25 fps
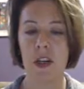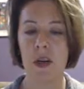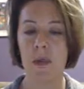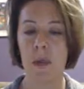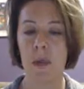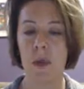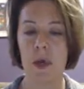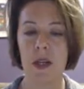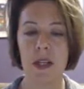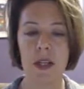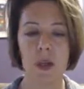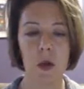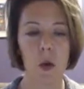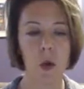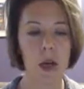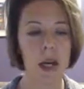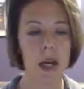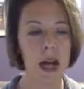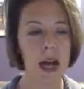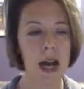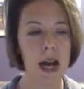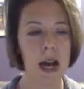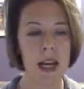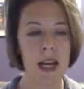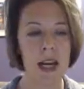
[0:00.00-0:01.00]
boys going
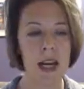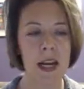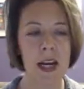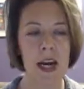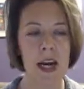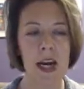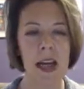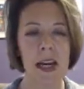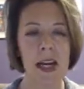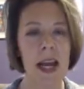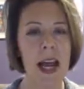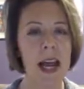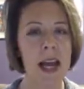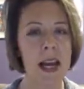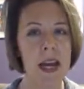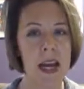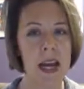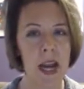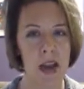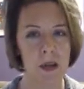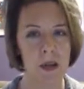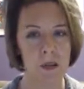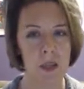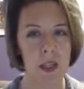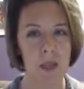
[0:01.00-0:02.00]
on and
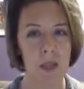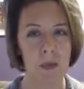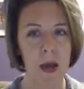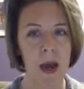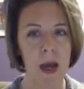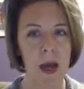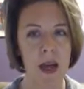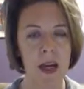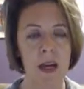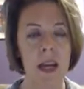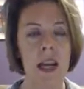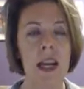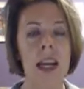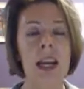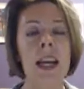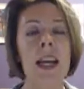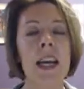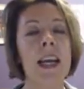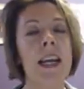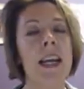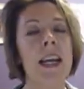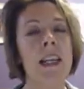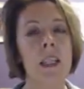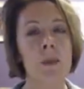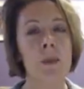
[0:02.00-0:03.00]
not respond,
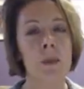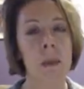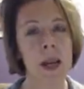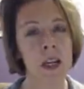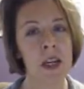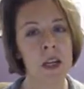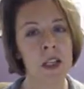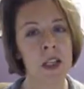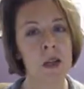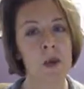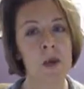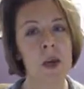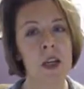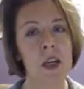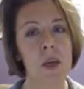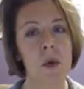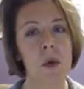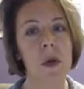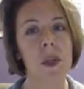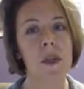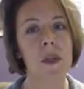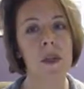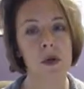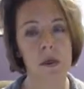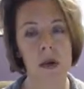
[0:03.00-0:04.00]
especially when you
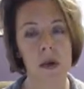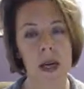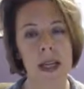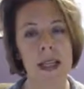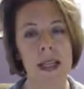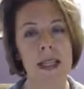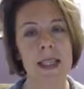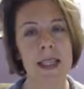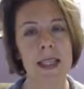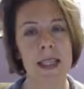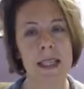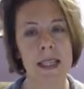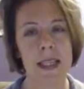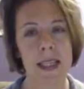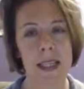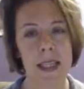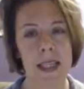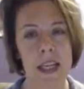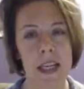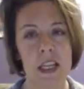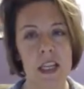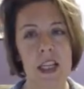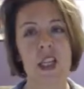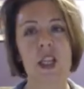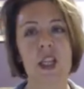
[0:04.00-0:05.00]
are trying to
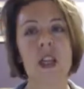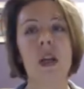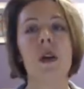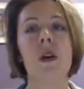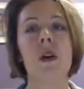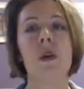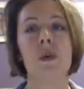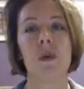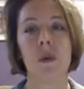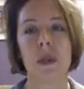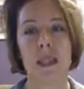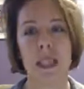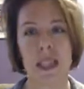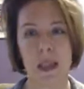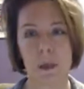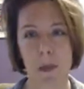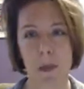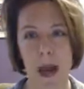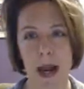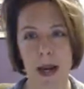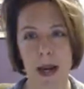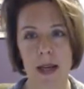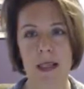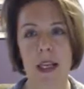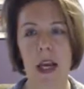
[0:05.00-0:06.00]
teach
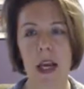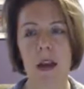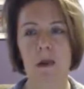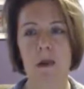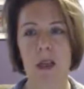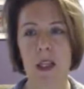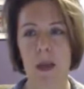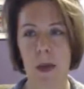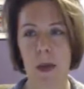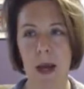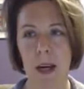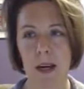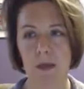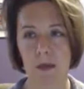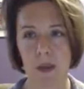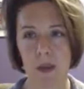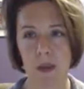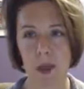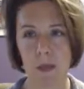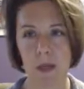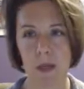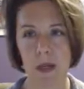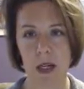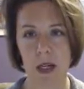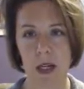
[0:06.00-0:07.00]
respect and respectful
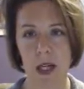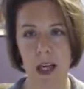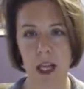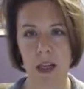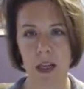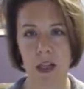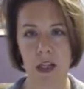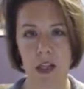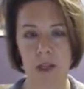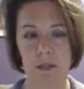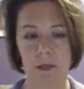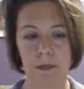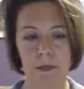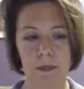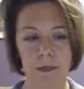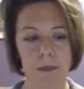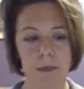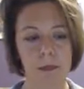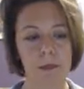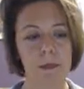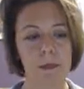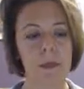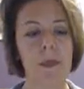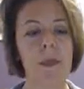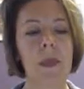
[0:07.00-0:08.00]
communication.
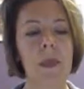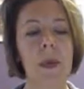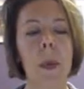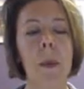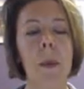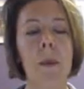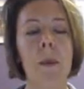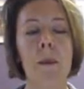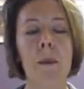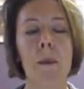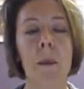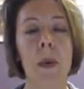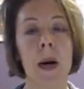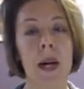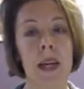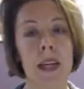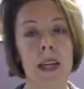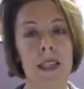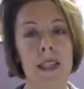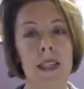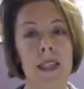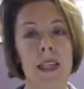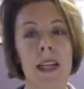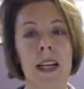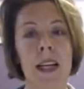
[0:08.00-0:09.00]
But